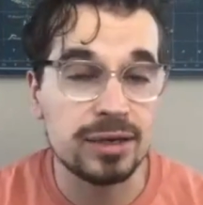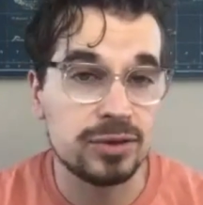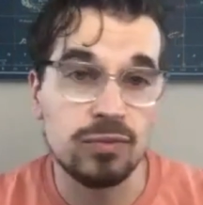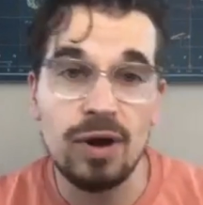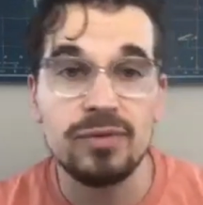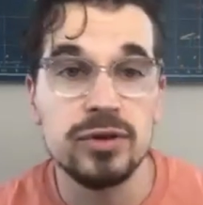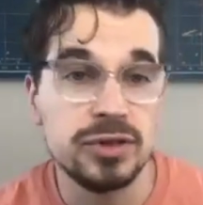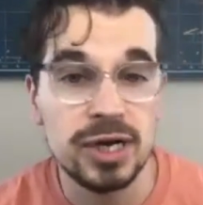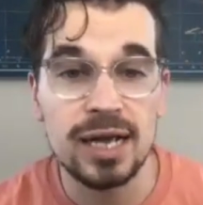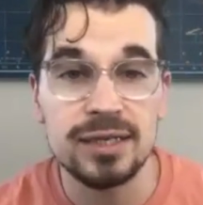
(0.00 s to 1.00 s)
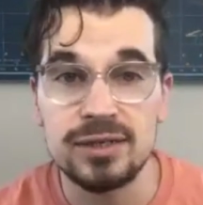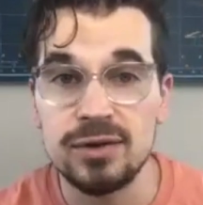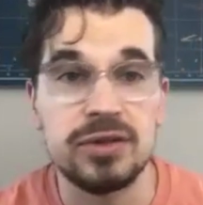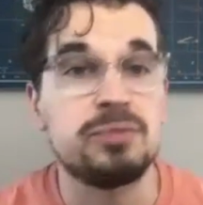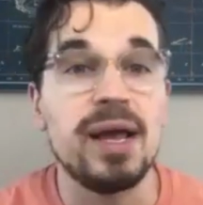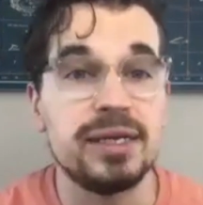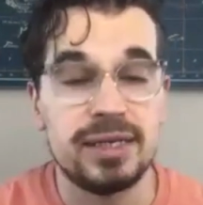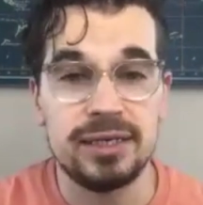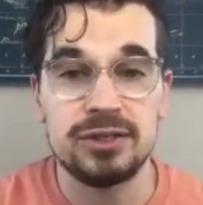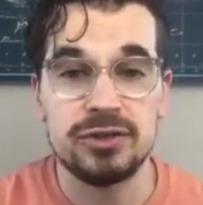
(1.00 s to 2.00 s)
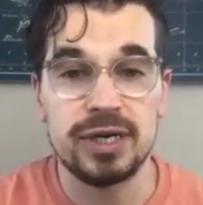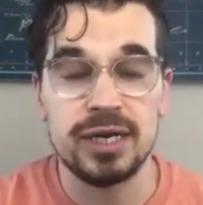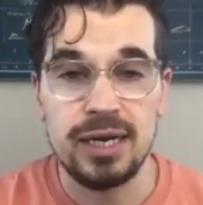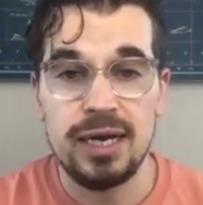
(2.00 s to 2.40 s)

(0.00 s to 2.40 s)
to revolutionize, the space industry.